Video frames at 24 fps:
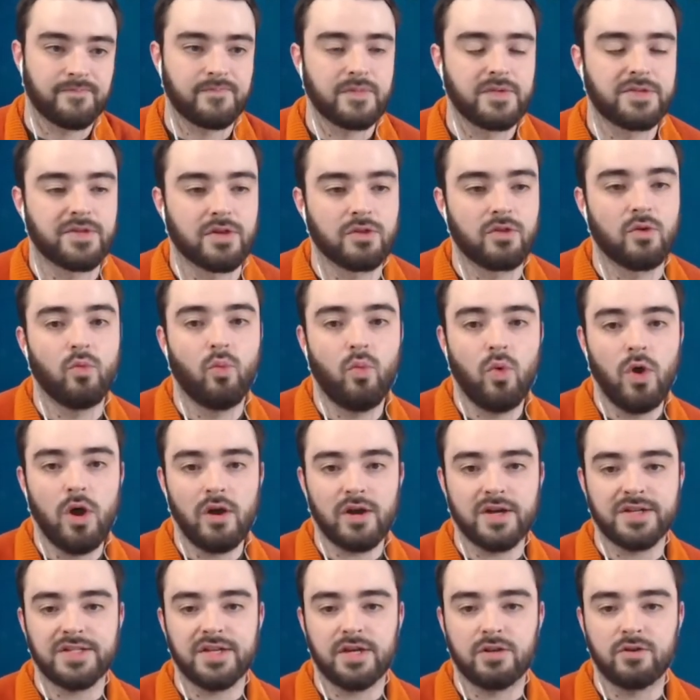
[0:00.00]
So the
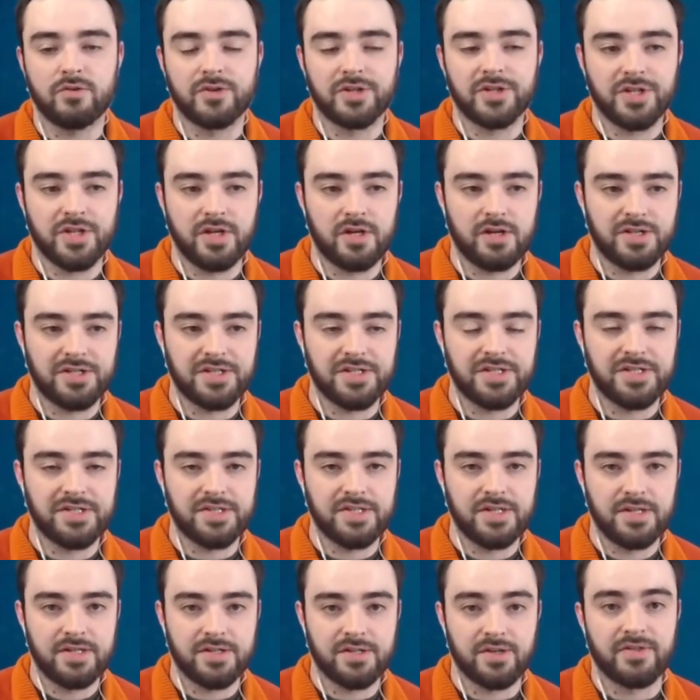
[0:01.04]
work done on the charges,
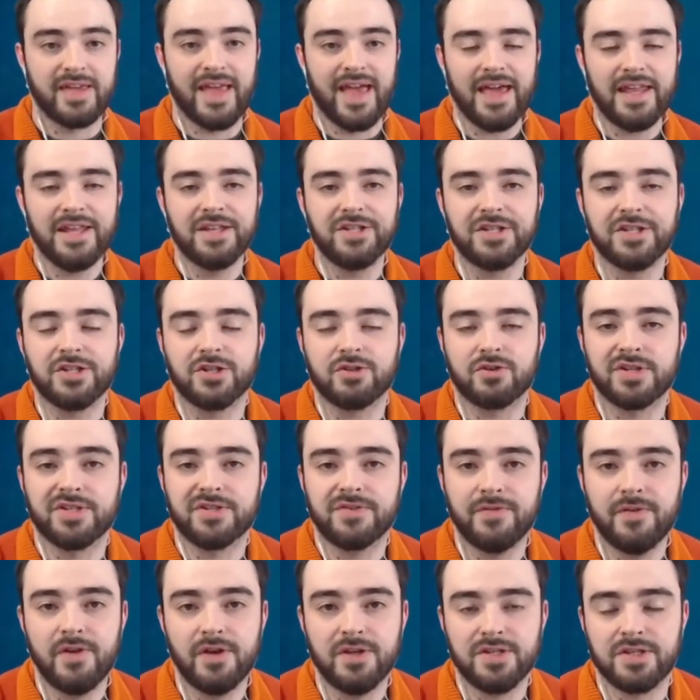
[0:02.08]
so the energy
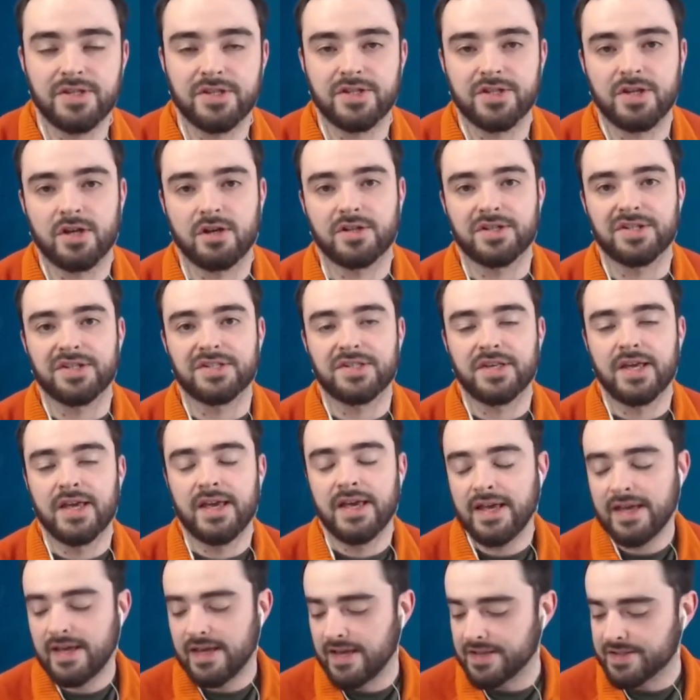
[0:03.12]
transferred to the charges,
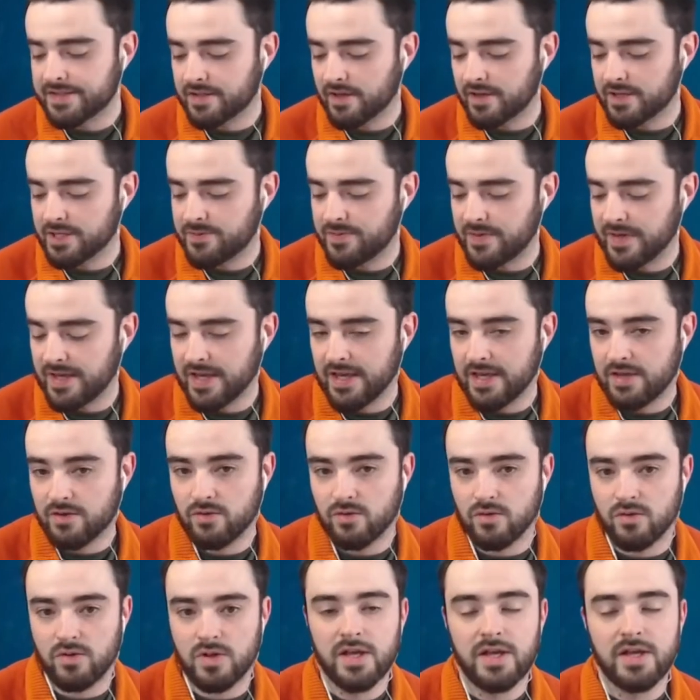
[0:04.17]
is going to be
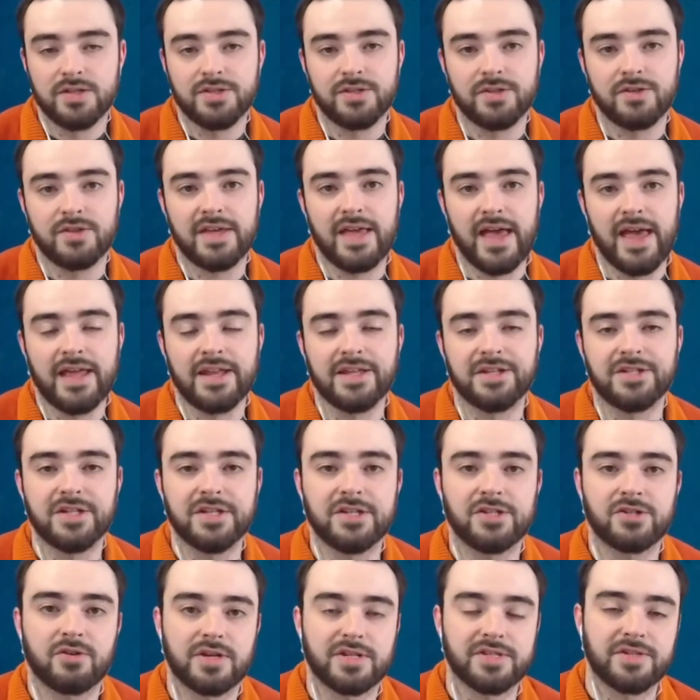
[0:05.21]
equal to the energy
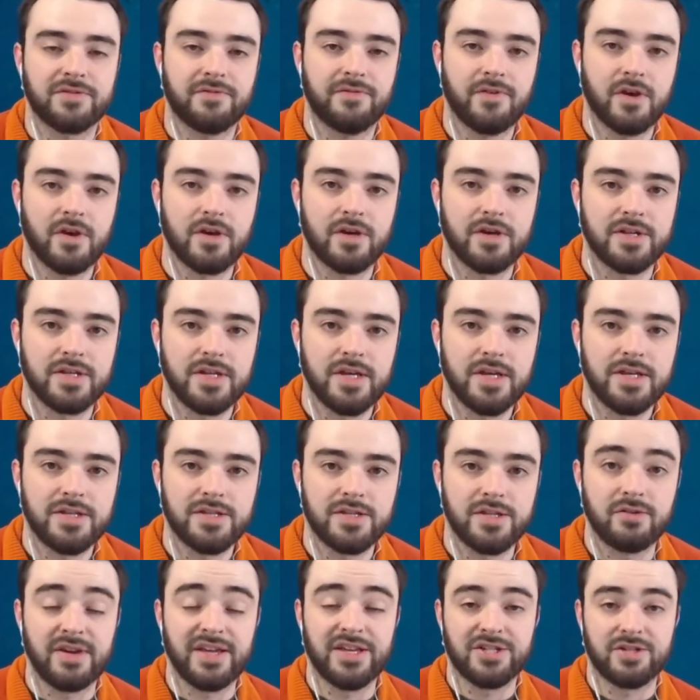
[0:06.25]
transferred
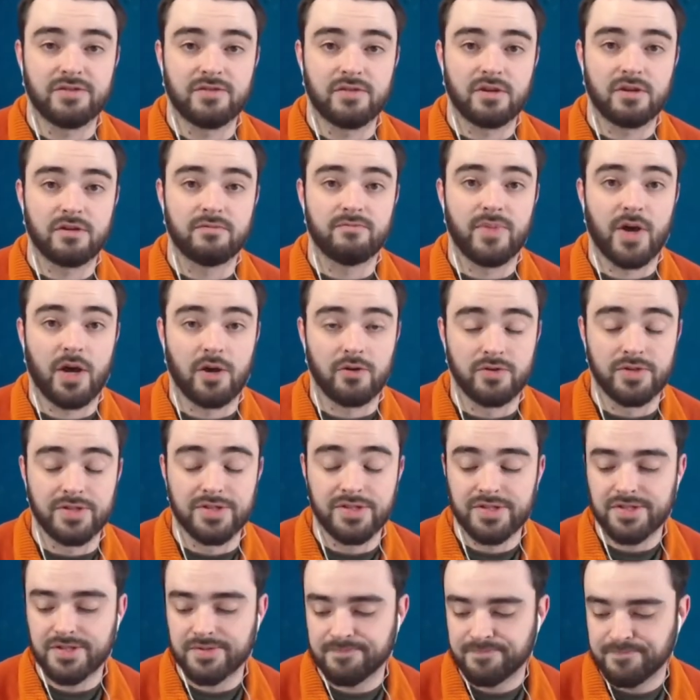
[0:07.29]
to each of the
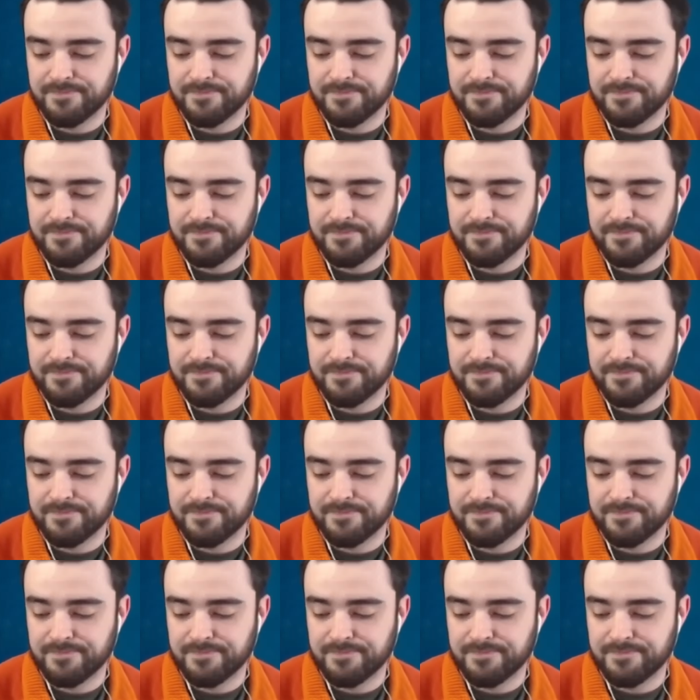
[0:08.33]
components.